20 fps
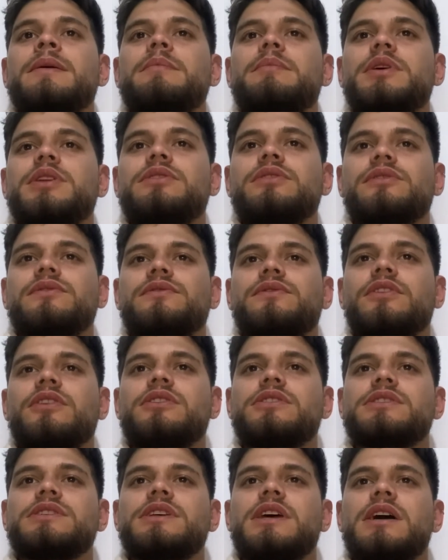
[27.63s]
between
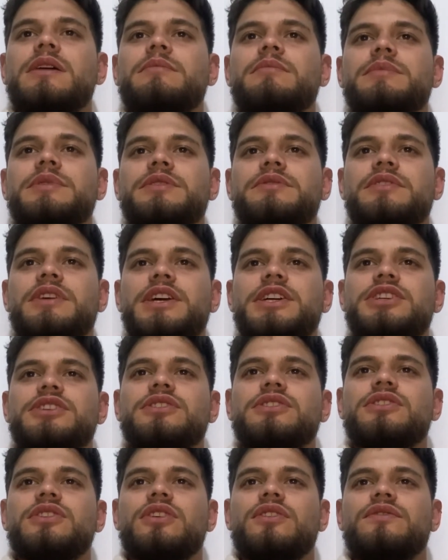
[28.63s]
force and
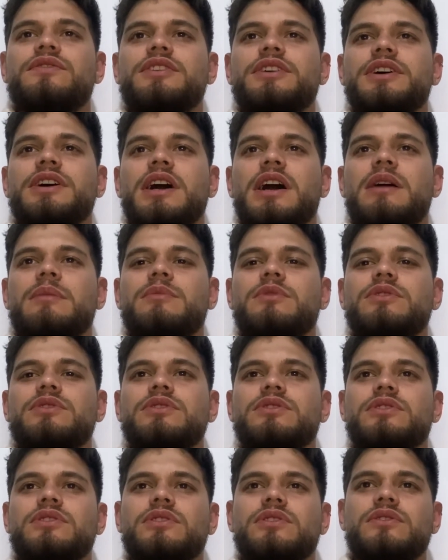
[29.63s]
vibration of the
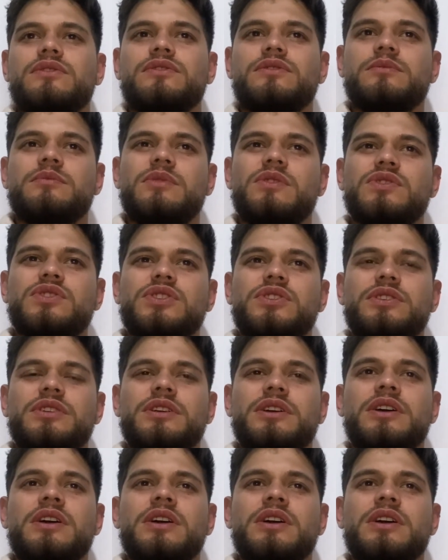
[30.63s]
amount of motion